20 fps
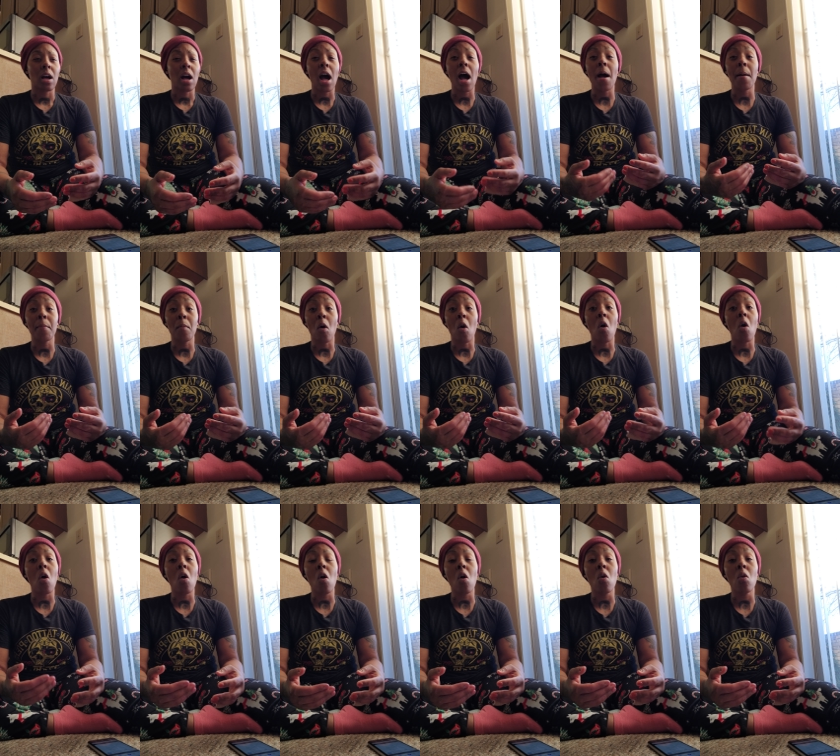I'm
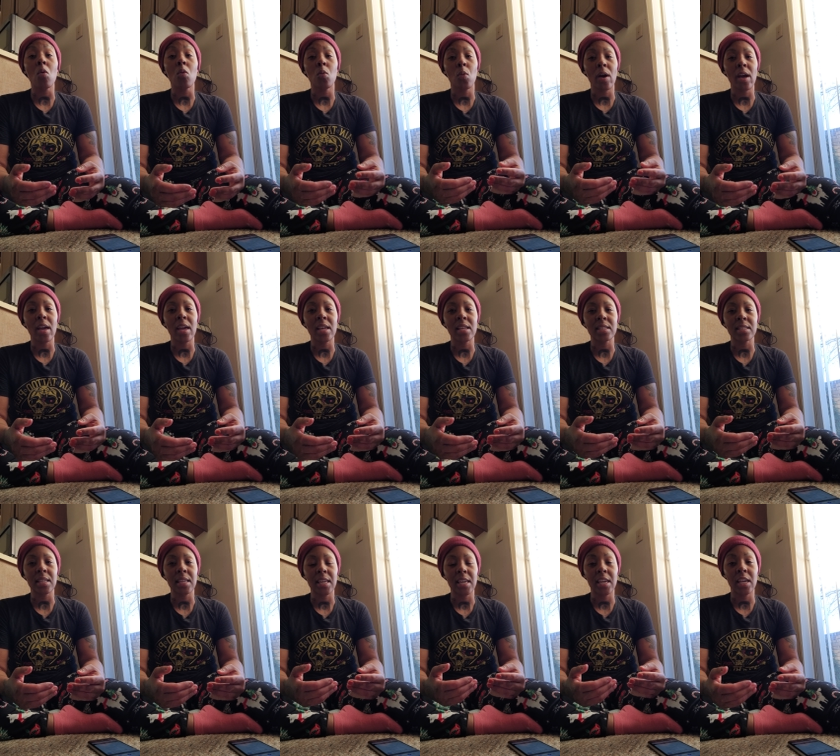always
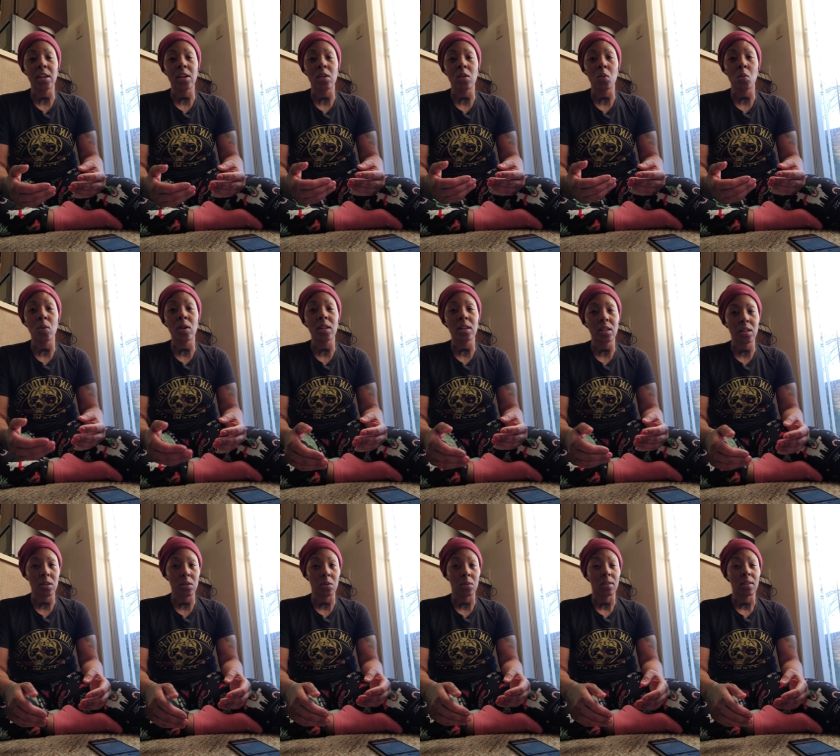here with
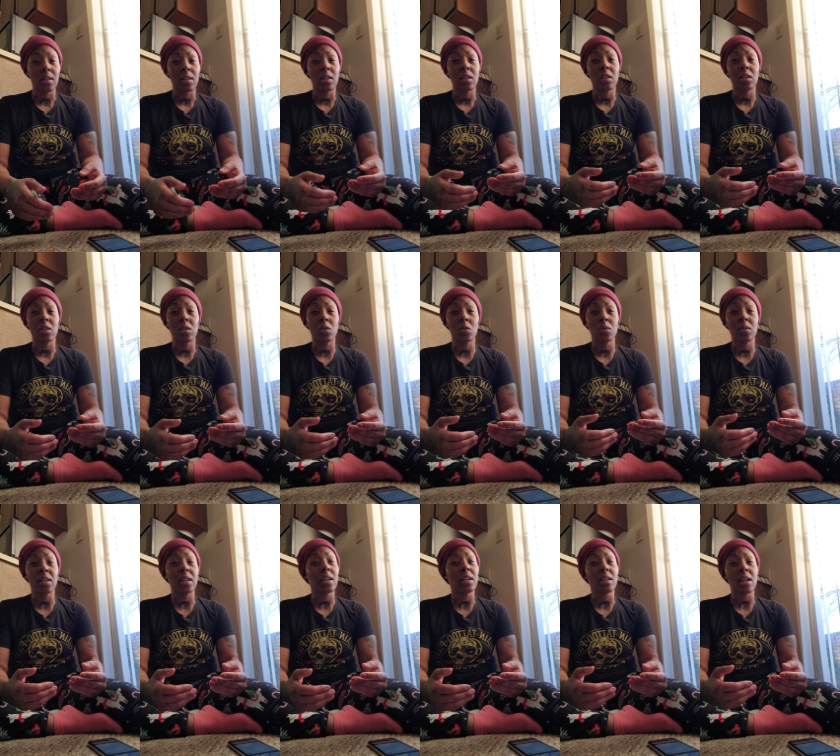you. You
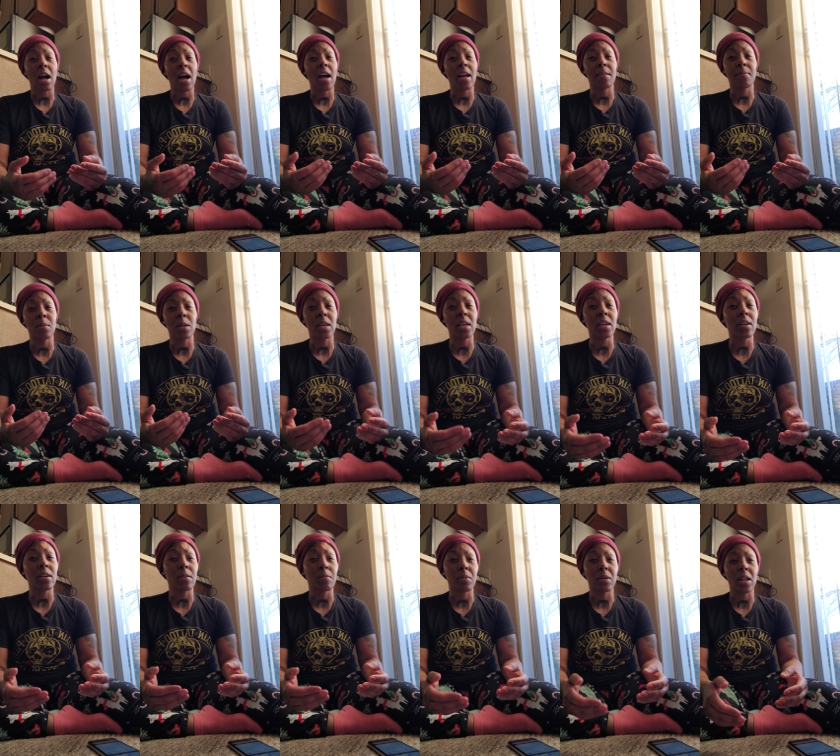need I'm
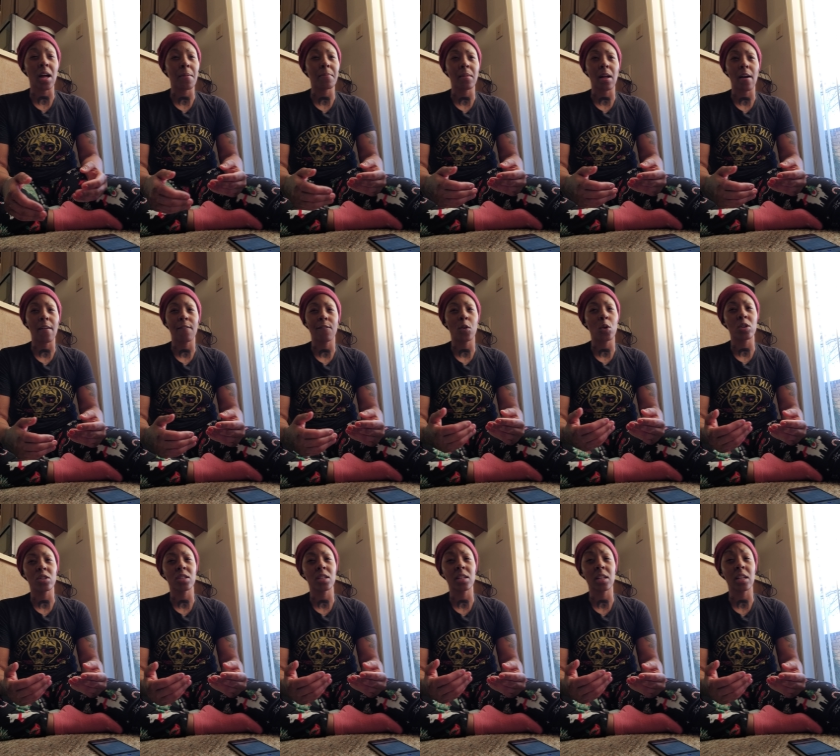here, but I'm not
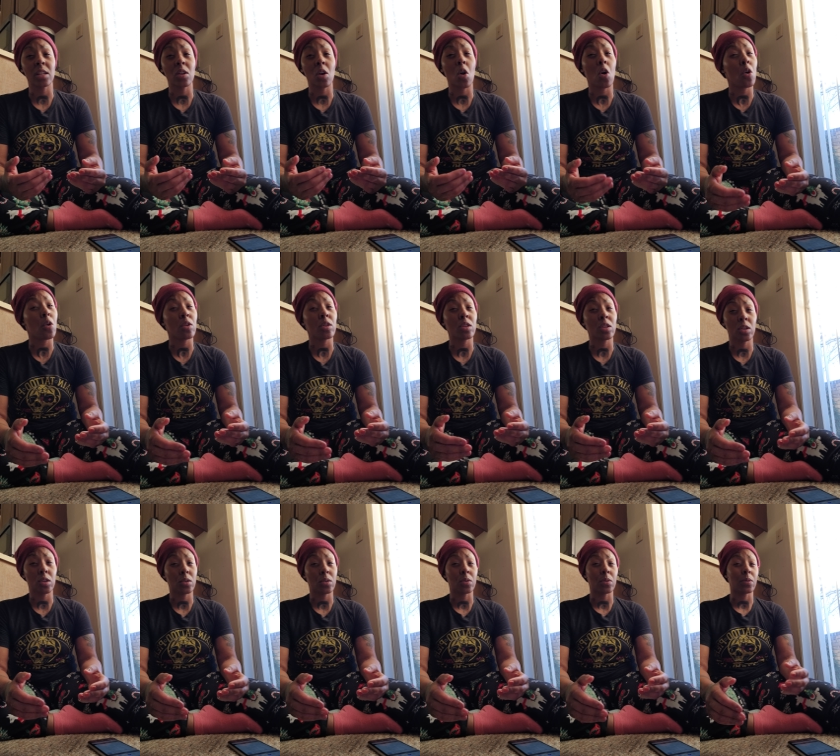forcing it on
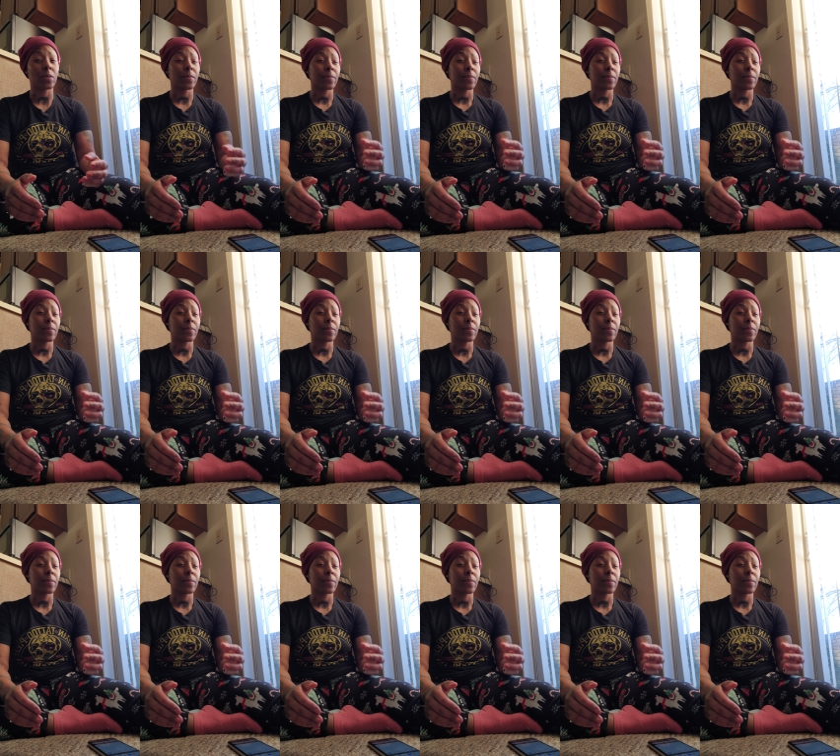you.